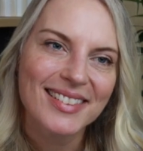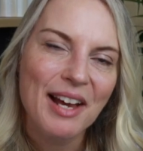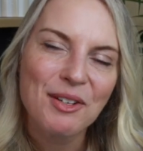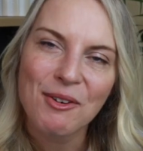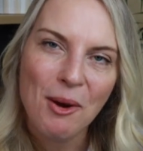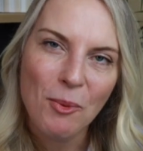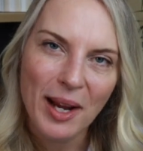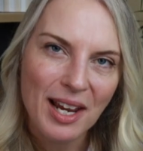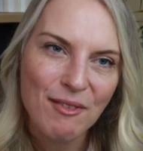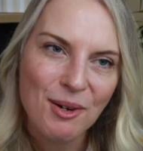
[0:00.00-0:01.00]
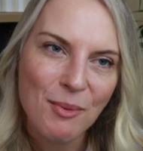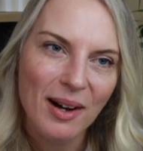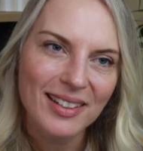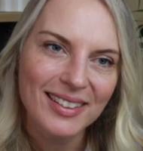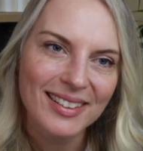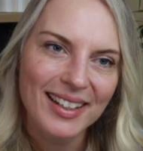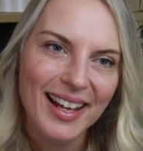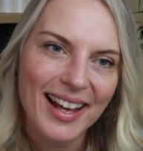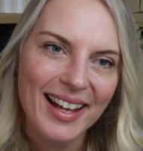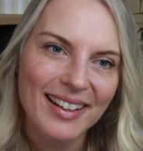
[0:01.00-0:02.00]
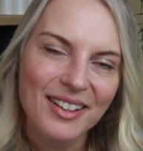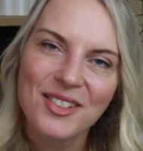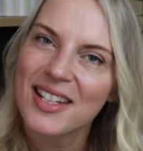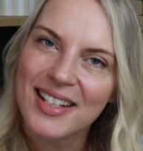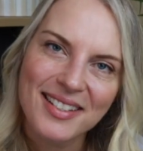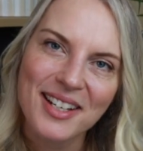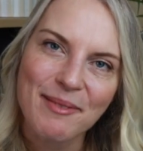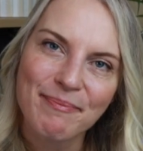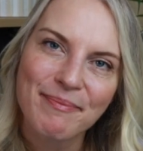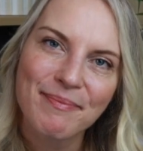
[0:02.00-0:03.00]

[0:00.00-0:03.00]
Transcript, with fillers: Have a great week, everyone, and I'll see you next time.